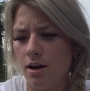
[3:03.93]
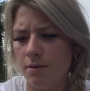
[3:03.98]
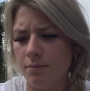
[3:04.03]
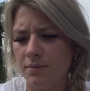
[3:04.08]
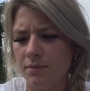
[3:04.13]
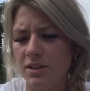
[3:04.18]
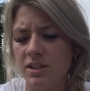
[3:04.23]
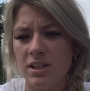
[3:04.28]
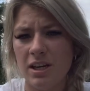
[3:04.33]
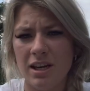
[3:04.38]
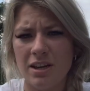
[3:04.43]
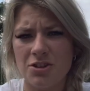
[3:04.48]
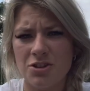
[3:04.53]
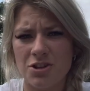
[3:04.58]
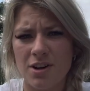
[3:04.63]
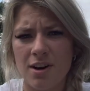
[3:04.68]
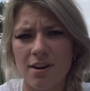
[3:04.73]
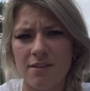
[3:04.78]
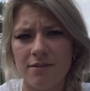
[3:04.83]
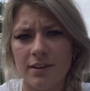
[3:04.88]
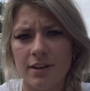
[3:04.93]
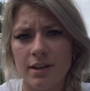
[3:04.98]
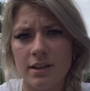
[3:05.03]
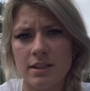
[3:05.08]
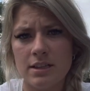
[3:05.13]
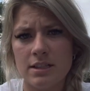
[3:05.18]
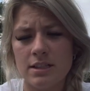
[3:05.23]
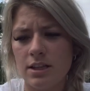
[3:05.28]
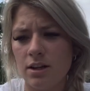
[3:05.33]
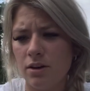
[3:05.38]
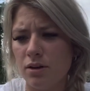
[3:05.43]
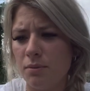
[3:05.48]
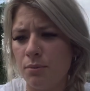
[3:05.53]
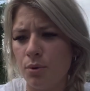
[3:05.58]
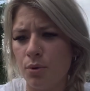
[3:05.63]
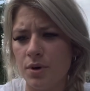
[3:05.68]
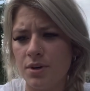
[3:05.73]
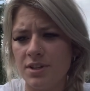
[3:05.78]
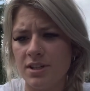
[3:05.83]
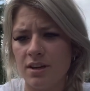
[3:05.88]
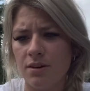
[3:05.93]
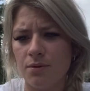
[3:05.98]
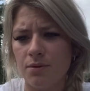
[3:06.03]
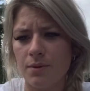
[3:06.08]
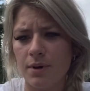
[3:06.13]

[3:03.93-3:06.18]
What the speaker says: the danger of it is still important,